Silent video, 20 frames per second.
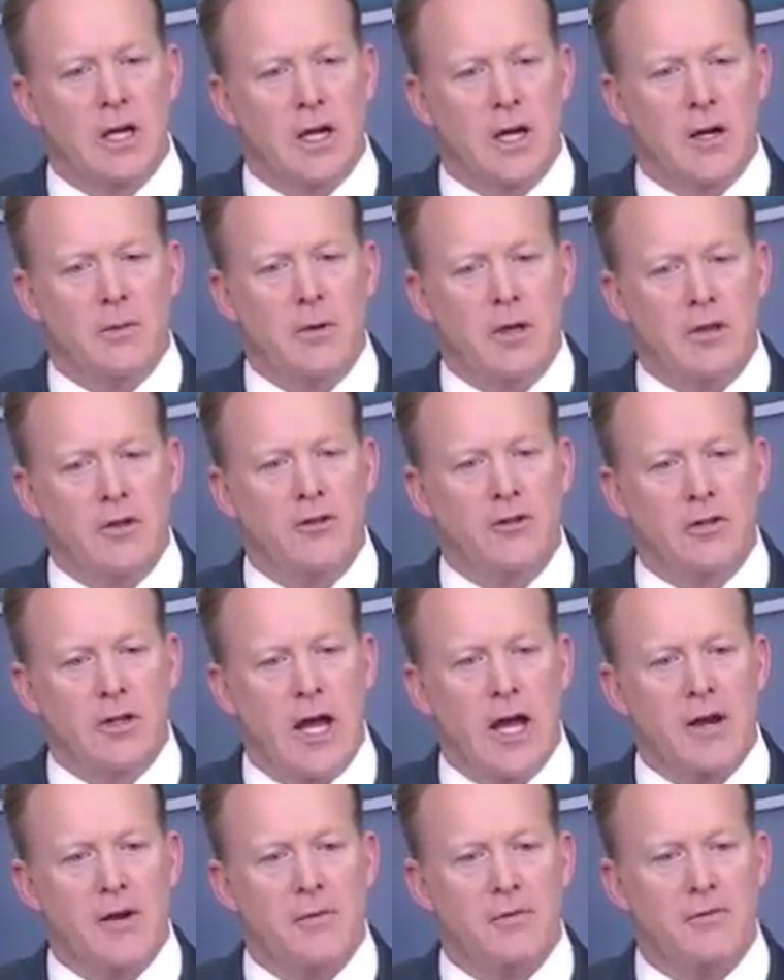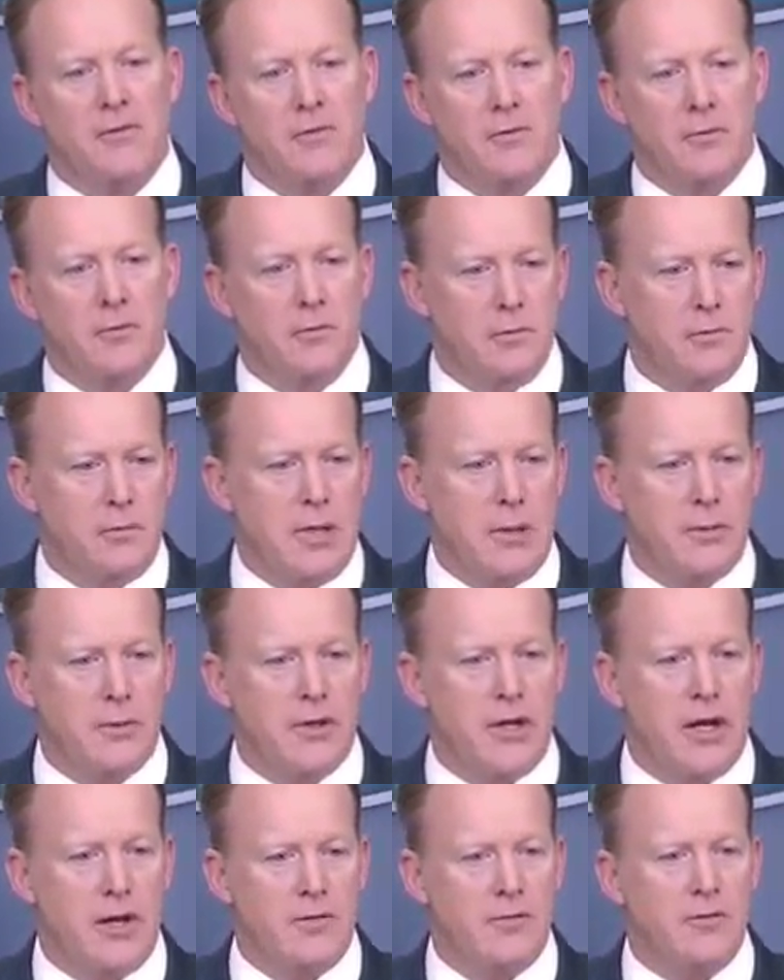And there's a lot of people
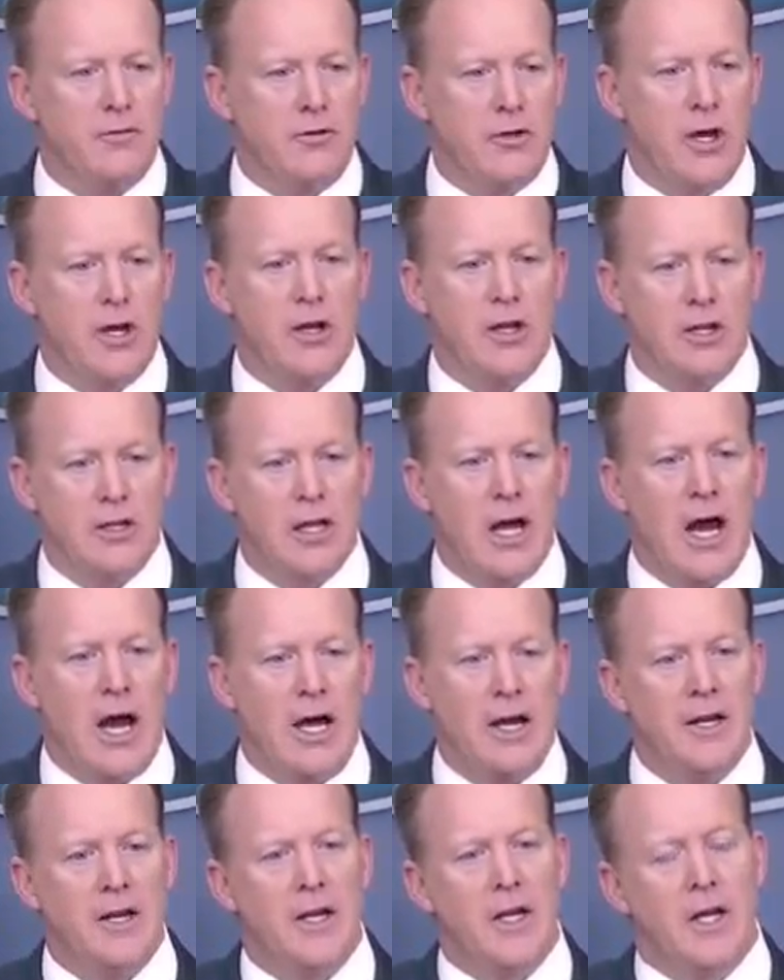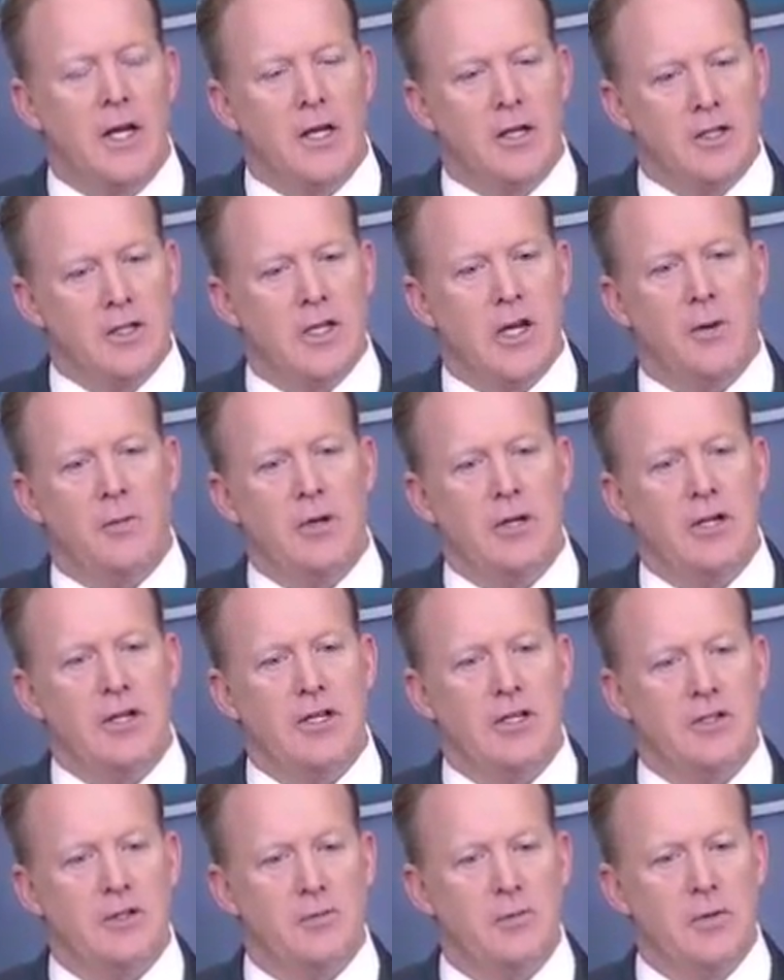that have done a lot to come into
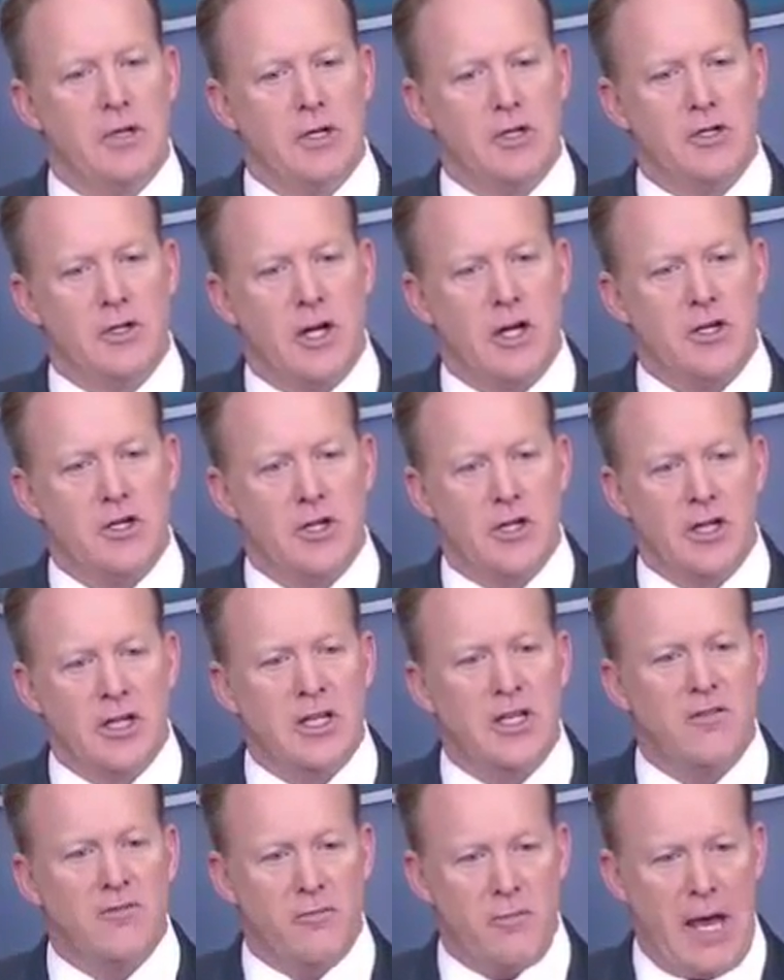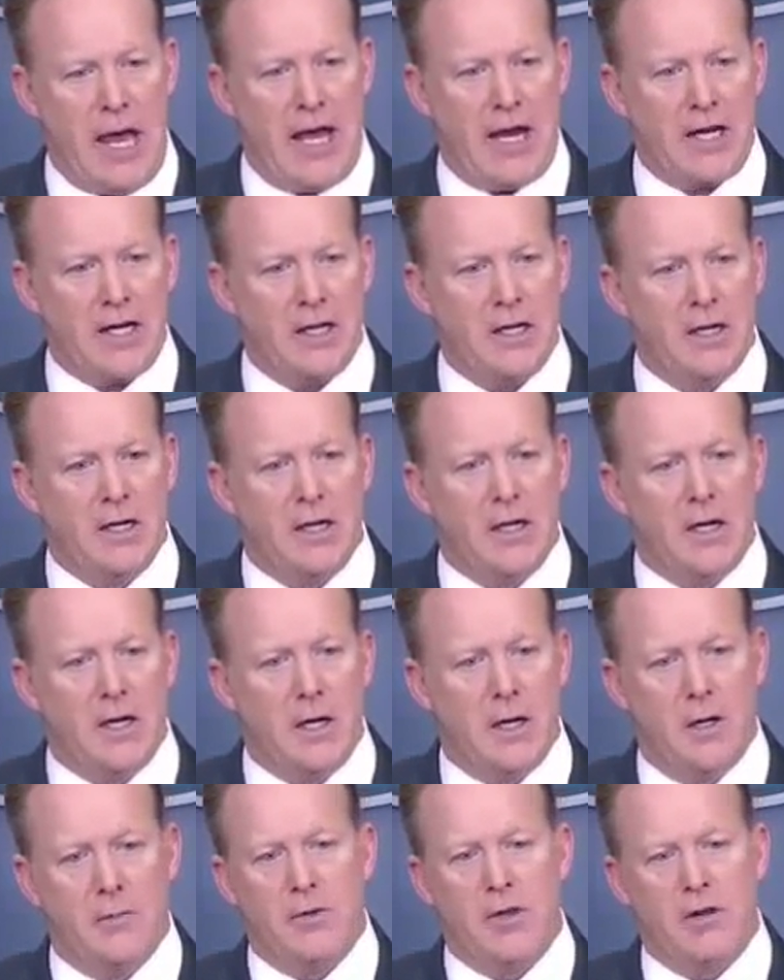this administration to give back,
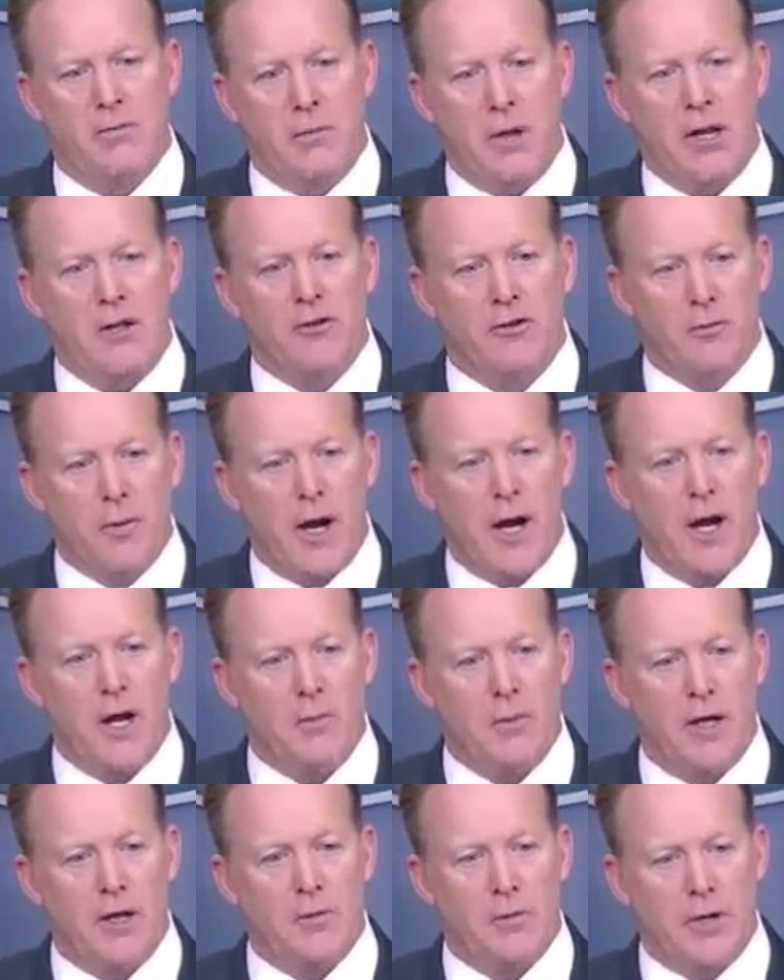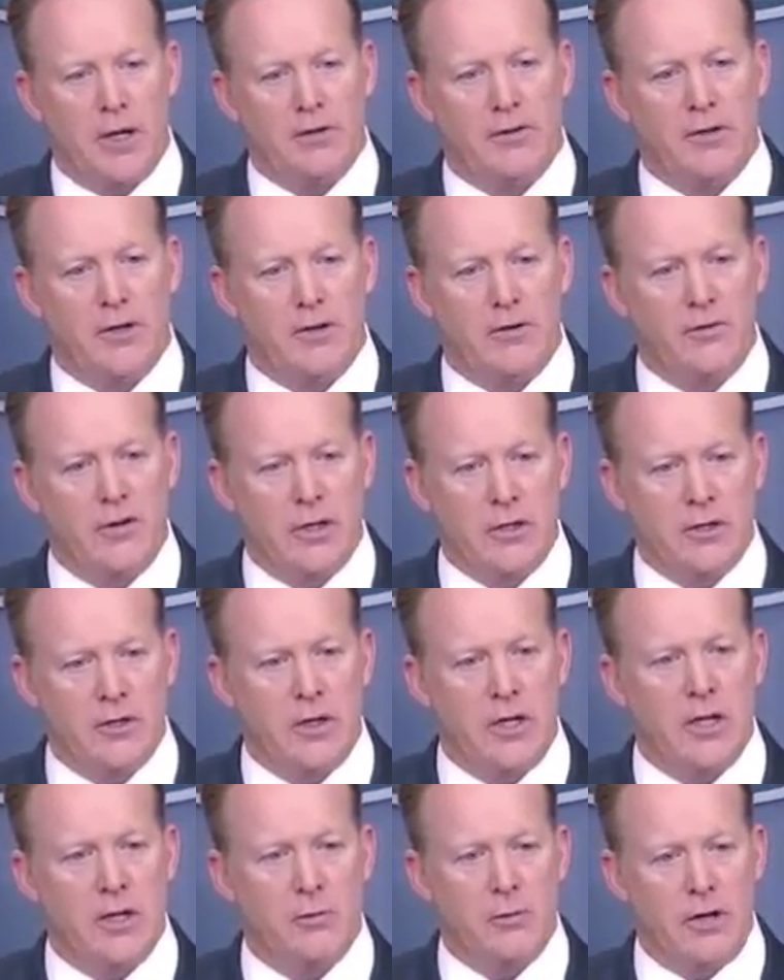that have been inspired by the president's
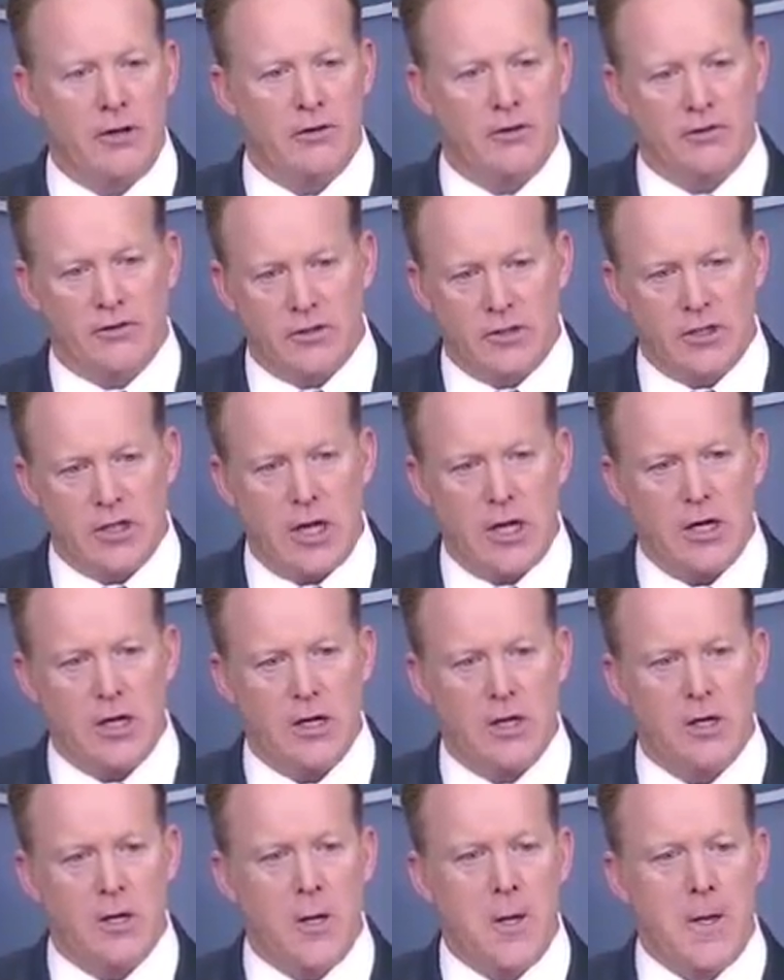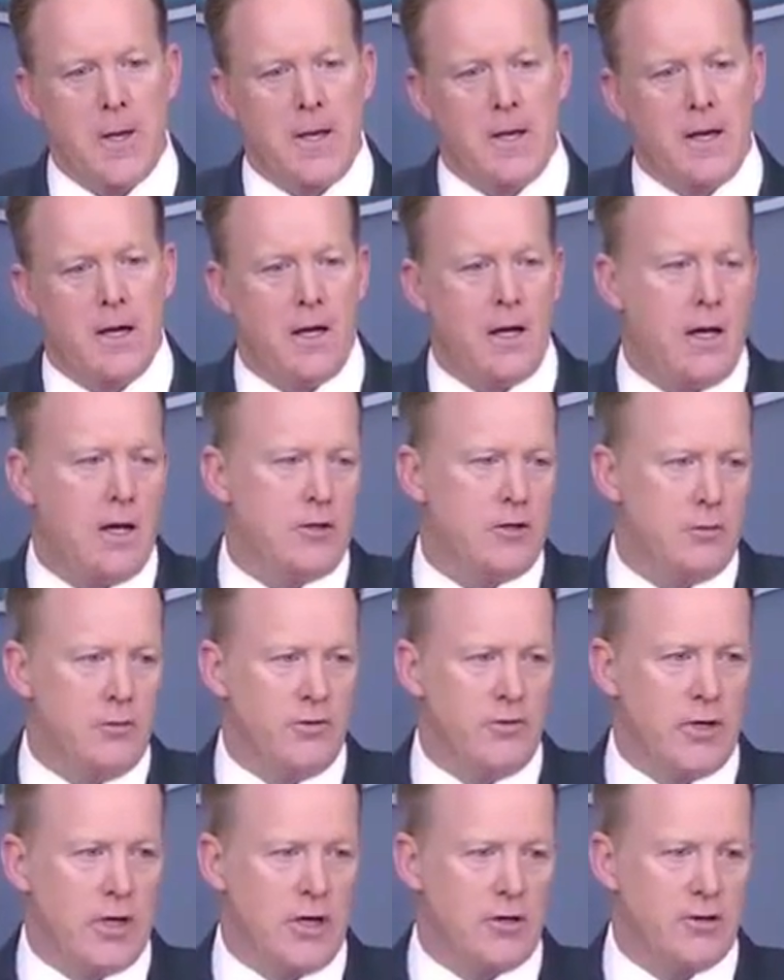victory and the president's agenda to
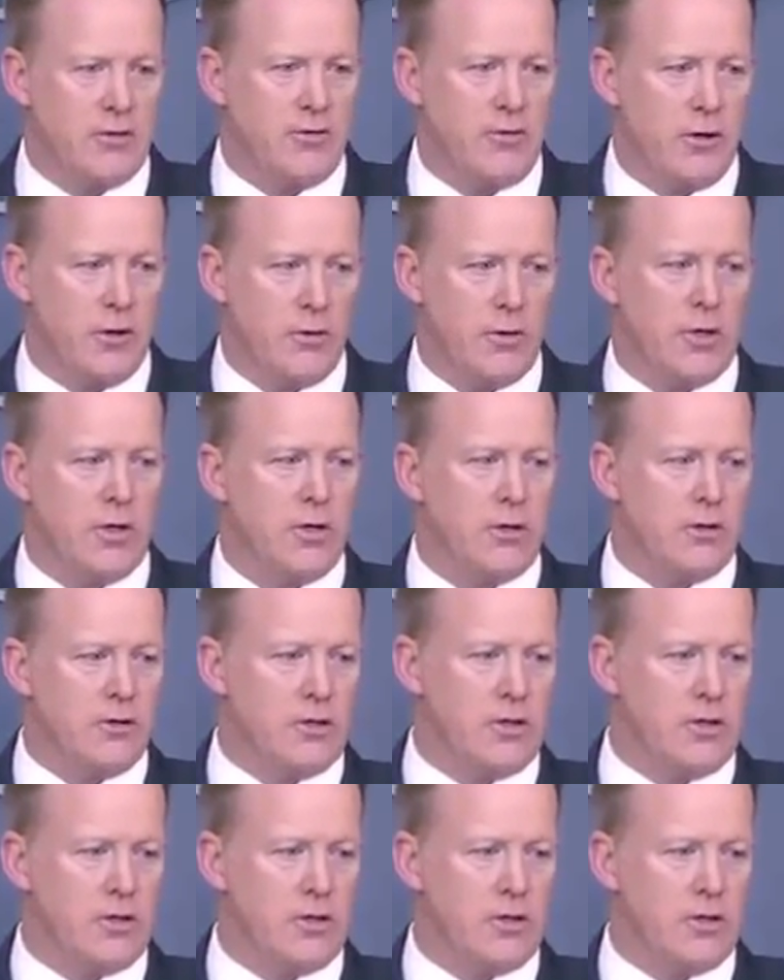move the country forward.